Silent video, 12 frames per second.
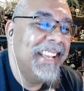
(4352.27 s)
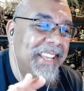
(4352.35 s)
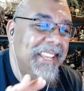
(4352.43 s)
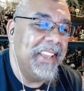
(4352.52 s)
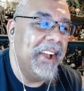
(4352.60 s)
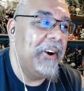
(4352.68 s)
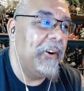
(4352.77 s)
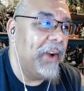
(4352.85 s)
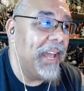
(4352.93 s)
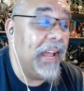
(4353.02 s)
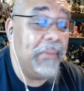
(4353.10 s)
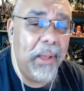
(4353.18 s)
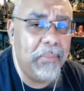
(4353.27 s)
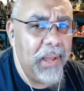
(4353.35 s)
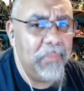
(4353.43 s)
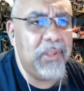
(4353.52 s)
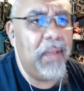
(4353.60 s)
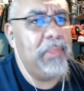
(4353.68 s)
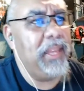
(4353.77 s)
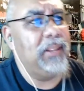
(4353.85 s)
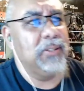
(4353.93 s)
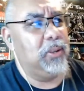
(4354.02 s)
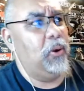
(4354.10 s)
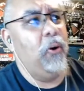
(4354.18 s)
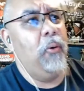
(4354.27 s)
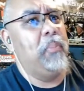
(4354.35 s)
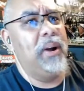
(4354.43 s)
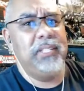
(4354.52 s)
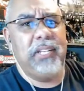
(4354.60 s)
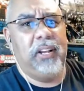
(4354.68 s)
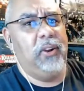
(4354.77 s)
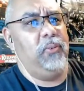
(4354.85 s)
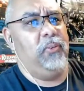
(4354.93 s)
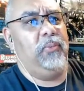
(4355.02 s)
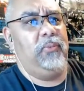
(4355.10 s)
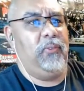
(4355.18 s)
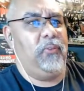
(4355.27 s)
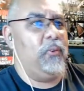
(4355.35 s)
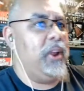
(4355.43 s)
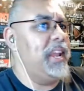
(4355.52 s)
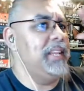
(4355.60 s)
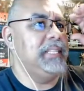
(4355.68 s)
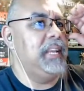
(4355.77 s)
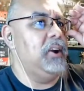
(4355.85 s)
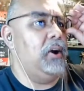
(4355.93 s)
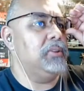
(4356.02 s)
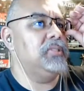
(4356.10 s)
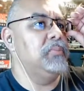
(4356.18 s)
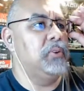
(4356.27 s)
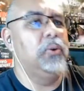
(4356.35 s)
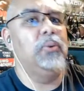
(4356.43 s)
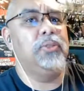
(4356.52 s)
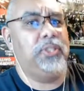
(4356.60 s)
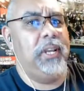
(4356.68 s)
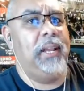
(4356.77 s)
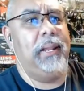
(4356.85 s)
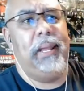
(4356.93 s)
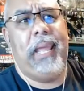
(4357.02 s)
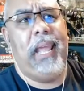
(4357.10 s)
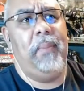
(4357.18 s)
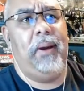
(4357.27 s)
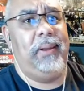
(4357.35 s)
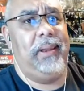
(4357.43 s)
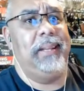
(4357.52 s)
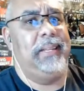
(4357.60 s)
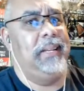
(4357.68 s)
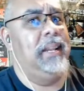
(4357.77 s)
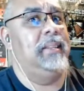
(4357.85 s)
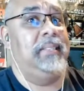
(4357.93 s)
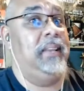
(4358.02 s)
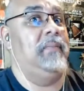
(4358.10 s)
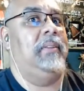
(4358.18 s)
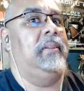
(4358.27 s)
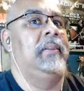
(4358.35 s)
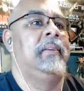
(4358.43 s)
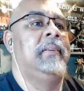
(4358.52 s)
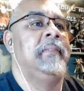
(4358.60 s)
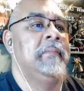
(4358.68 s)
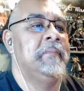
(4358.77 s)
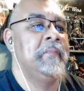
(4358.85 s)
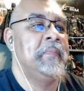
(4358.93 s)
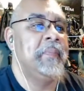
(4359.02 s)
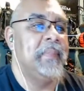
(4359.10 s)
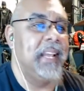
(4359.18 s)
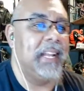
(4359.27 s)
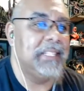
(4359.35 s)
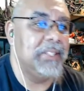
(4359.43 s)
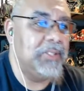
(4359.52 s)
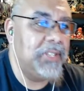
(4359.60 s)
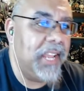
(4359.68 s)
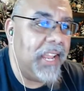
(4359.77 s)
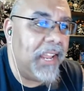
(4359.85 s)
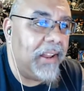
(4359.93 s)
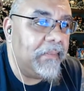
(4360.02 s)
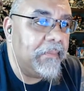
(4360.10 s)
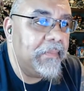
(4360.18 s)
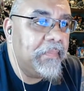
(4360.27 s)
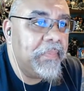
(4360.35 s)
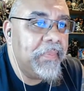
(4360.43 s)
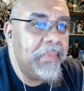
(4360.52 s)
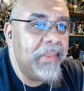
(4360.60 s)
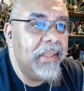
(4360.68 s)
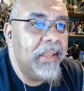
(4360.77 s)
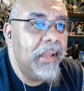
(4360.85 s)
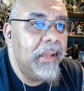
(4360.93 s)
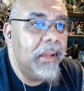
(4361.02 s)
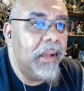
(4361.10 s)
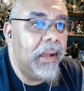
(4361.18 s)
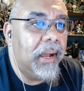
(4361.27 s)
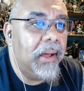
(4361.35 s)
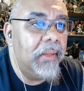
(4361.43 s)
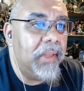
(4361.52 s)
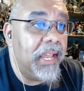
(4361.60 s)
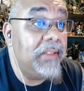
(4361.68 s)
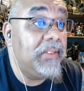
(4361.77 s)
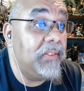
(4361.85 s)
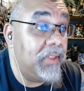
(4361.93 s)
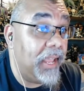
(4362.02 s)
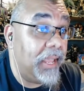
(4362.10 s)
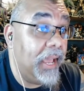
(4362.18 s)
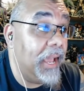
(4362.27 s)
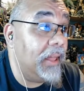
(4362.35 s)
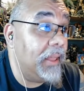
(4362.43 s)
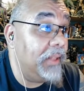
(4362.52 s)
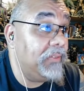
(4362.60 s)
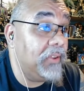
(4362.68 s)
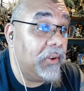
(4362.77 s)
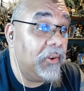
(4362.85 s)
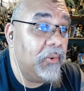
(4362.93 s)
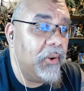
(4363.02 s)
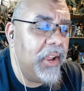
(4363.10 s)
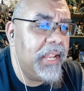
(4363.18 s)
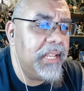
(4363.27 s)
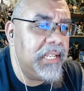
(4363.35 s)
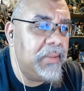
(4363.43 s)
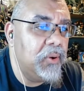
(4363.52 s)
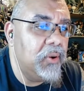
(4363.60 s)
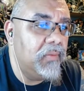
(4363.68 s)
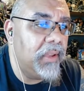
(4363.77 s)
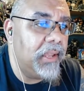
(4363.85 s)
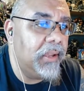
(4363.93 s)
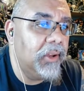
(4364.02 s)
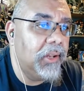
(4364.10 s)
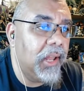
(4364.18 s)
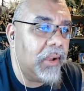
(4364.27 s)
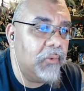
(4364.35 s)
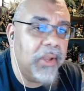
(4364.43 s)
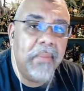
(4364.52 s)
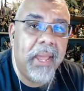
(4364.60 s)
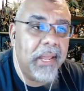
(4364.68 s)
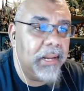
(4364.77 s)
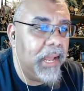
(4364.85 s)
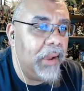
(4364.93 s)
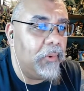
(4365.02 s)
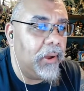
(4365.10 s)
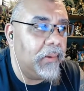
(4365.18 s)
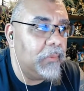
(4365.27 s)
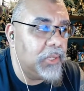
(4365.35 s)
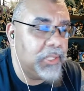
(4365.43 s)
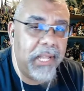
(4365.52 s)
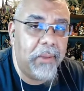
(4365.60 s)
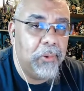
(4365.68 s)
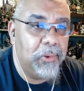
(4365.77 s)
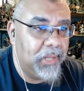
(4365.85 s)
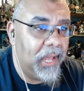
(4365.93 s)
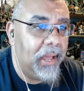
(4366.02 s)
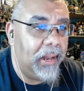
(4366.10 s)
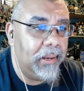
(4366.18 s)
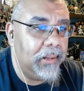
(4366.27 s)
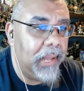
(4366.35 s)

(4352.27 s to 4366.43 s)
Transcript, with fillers: Yo, and I'm, I'm, I'm, I think there's a whole bunch of cr crazy, awesome, cool shit that came out in nineteen eighty-seven. Like, it's insane. Uh, The Entity, yeah, that's a crazy movie. Good luck remaking that one, which they will not.